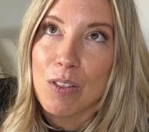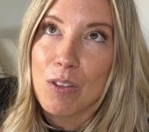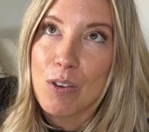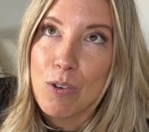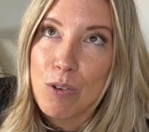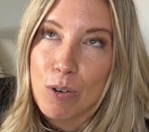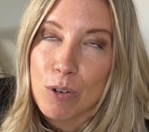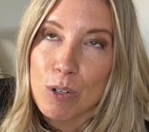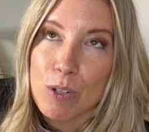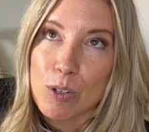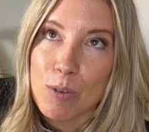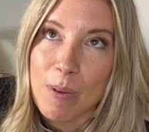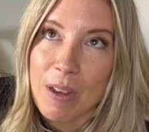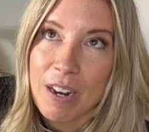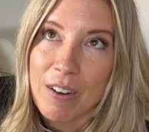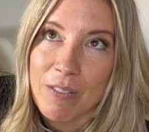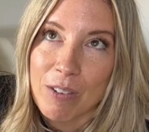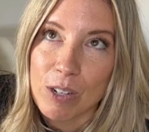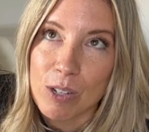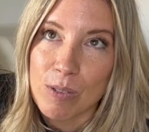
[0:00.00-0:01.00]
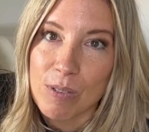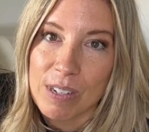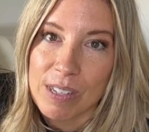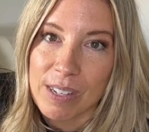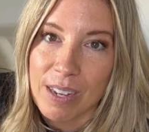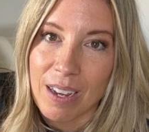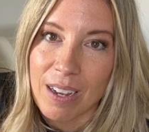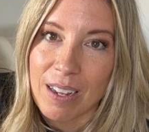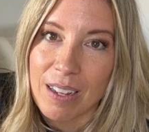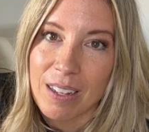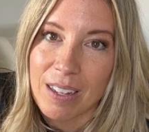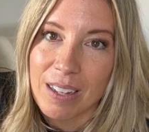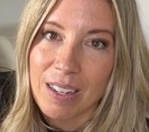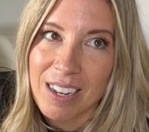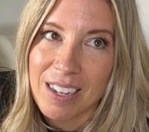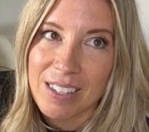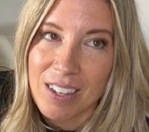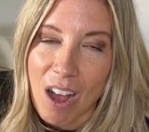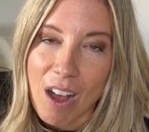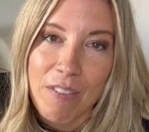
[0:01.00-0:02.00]
The Nordstrom anniversary sale
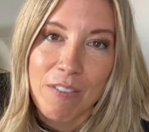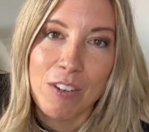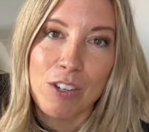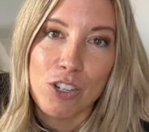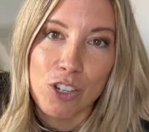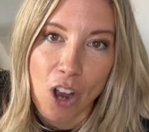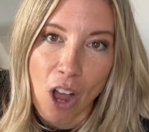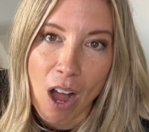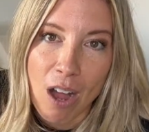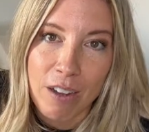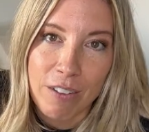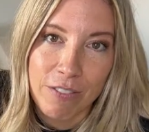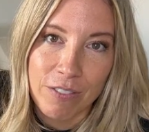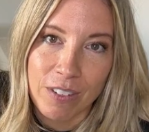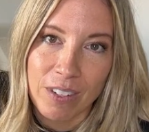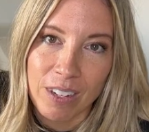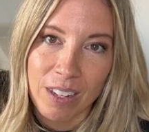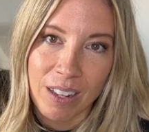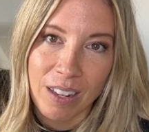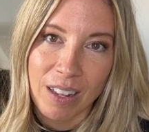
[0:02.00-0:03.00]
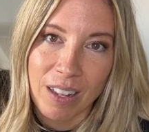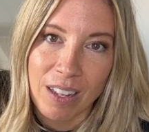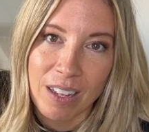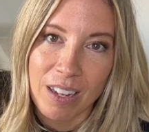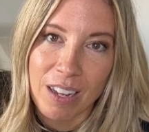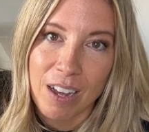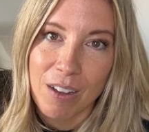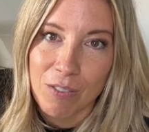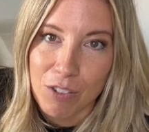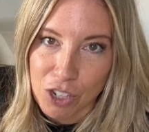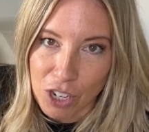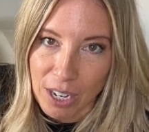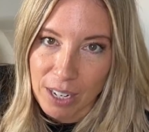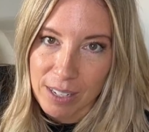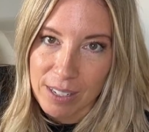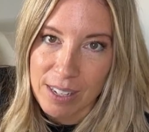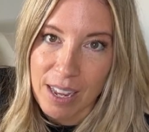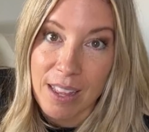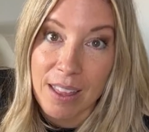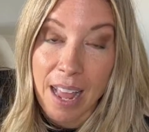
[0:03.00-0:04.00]
is often chock full of
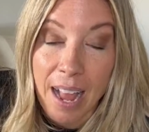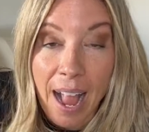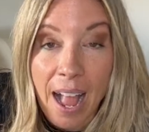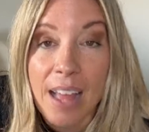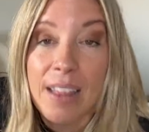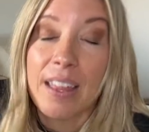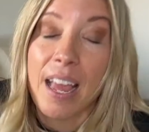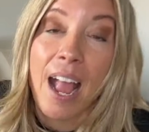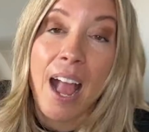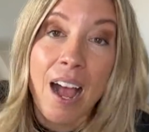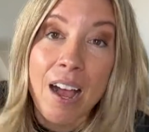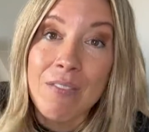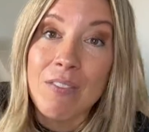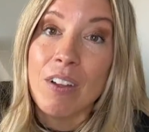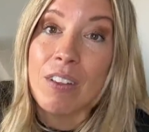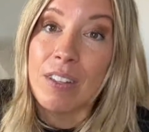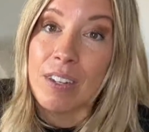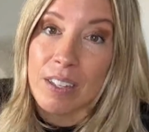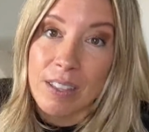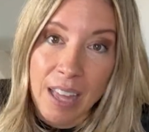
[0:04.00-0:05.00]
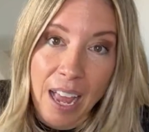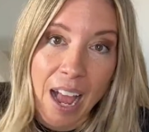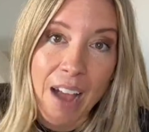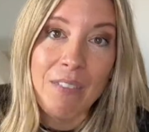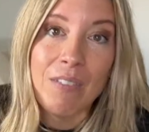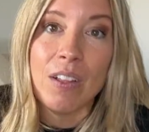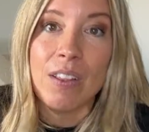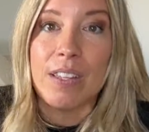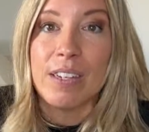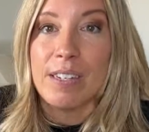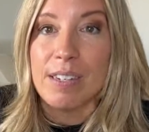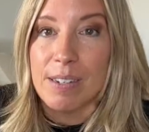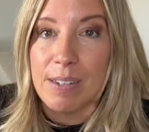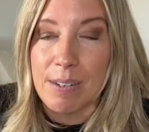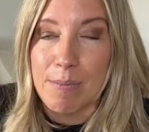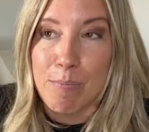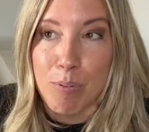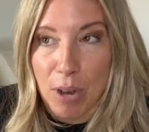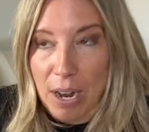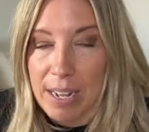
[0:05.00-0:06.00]
jeans and they ha they have all the they have all the
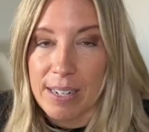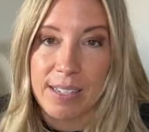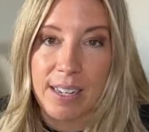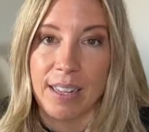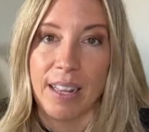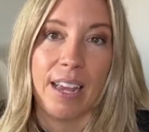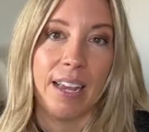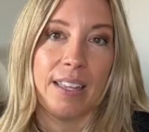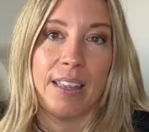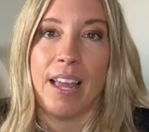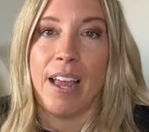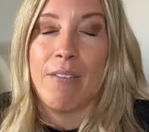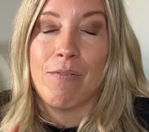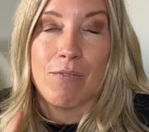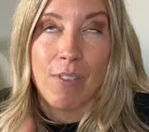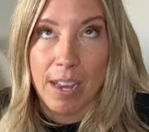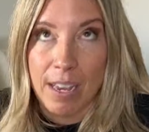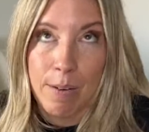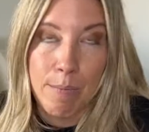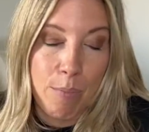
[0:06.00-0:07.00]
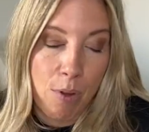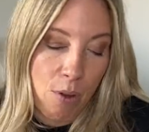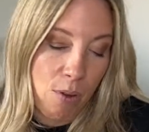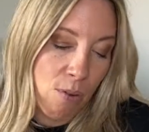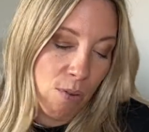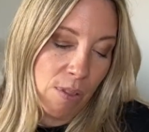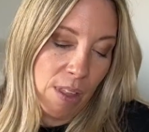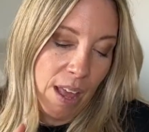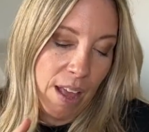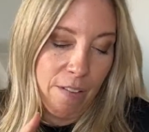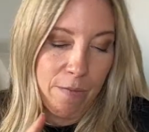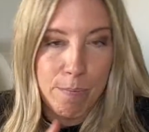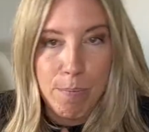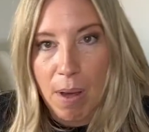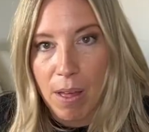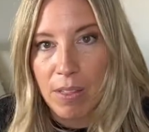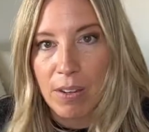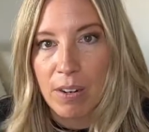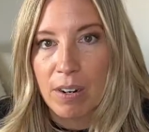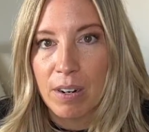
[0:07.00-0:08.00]
brands I like. They have Rag and Bone, they have
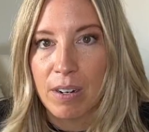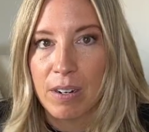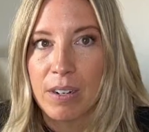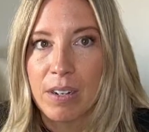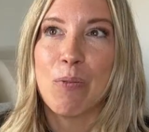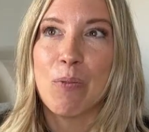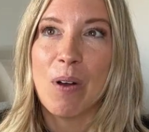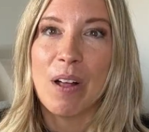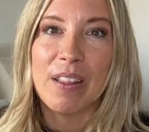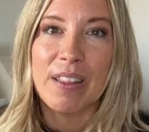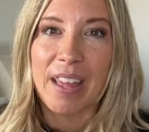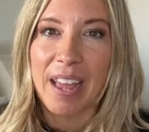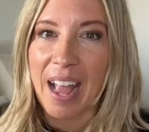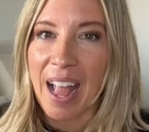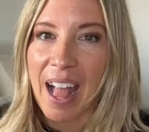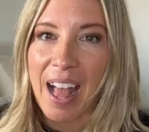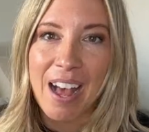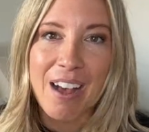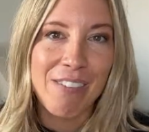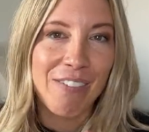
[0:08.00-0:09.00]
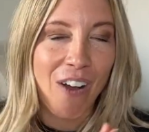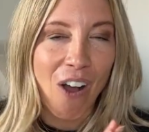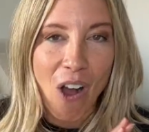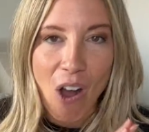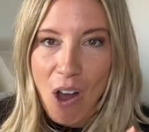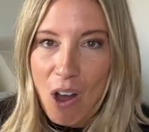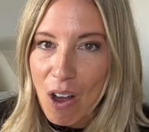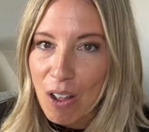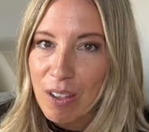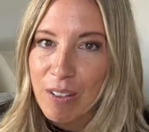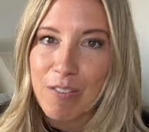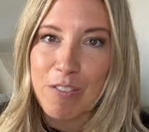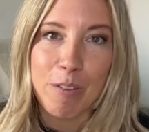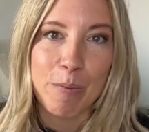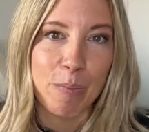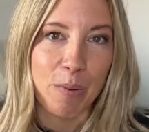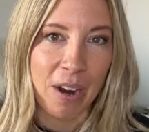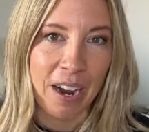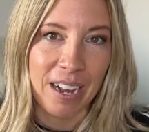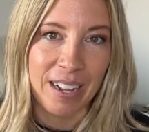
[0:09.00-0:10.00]
Mother. While they have all of the
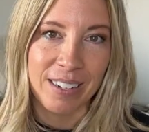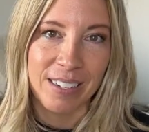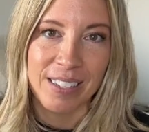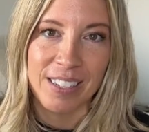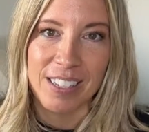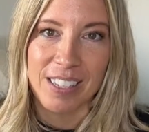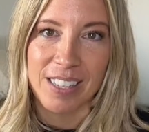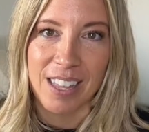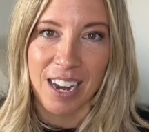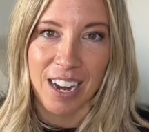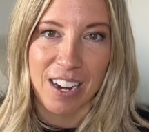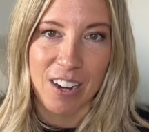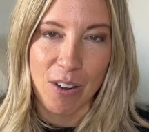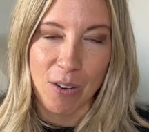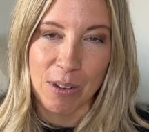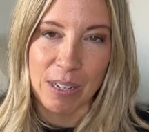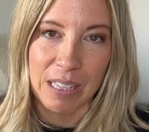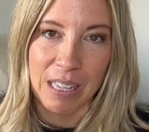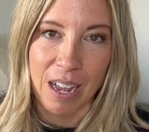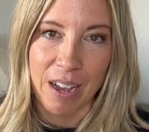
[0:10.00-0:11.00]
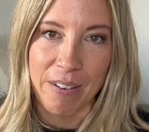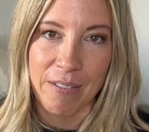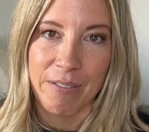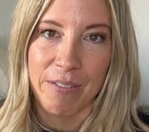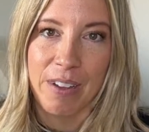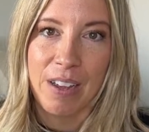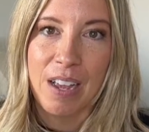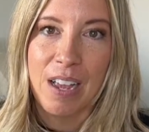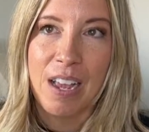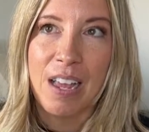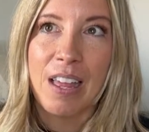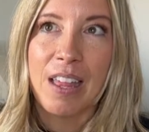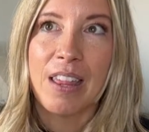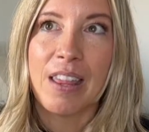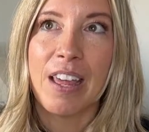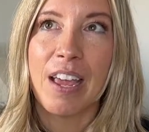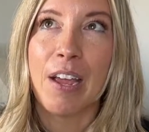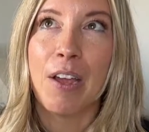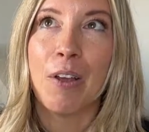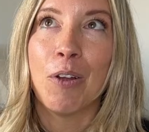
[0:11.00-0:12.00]
brands that I know and love,
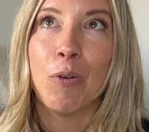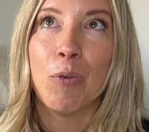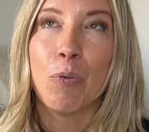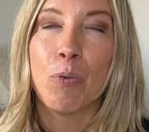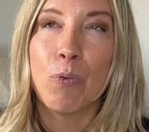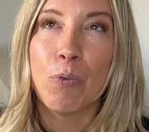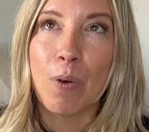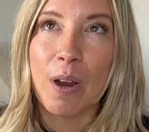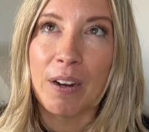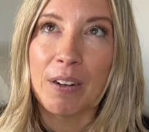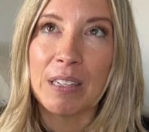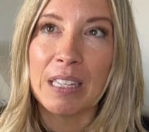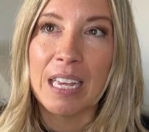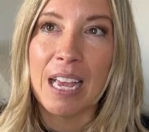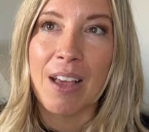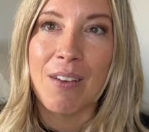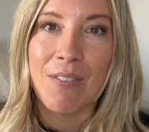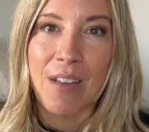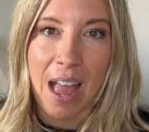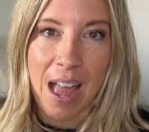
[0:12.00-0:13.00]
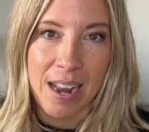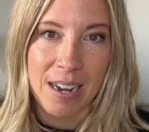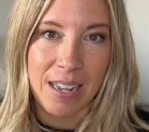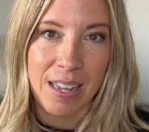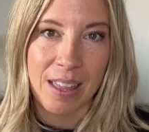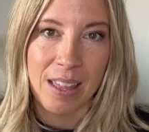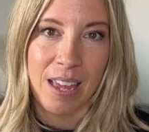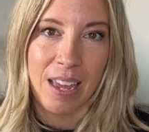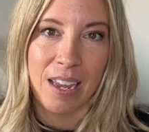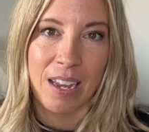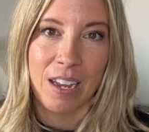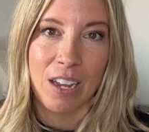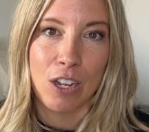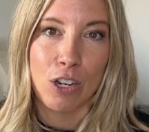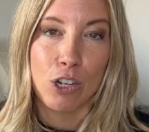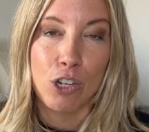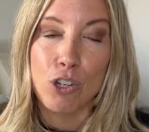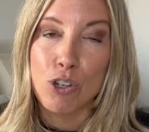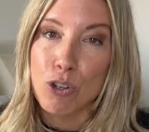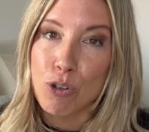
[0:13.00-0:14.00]
they rarely have anything
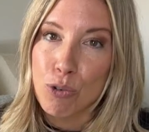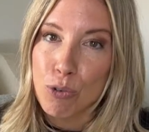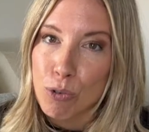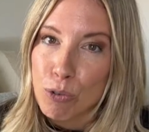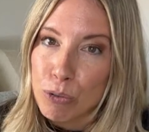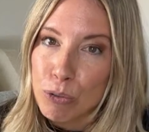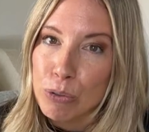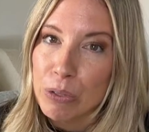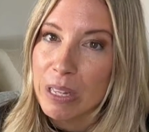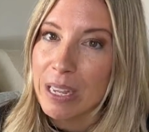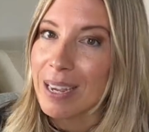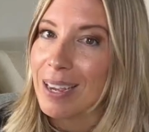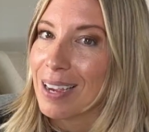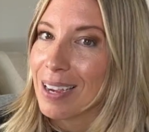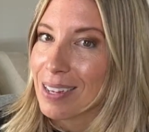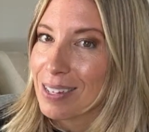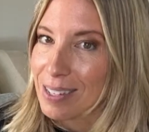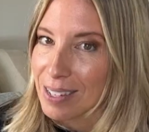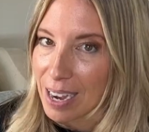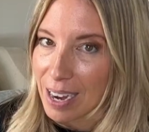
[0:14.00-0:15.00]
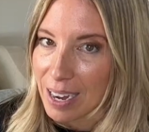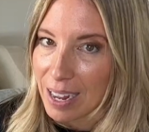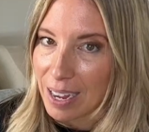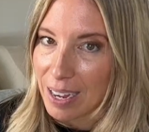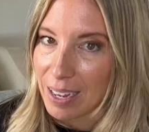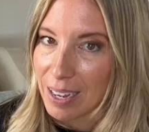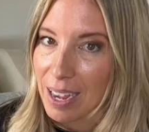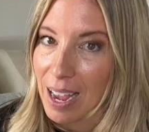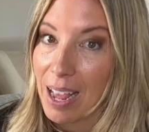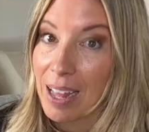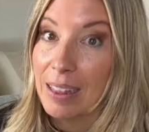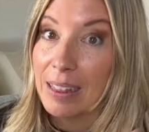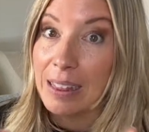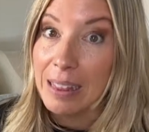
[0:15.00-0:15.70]
truly exciting. At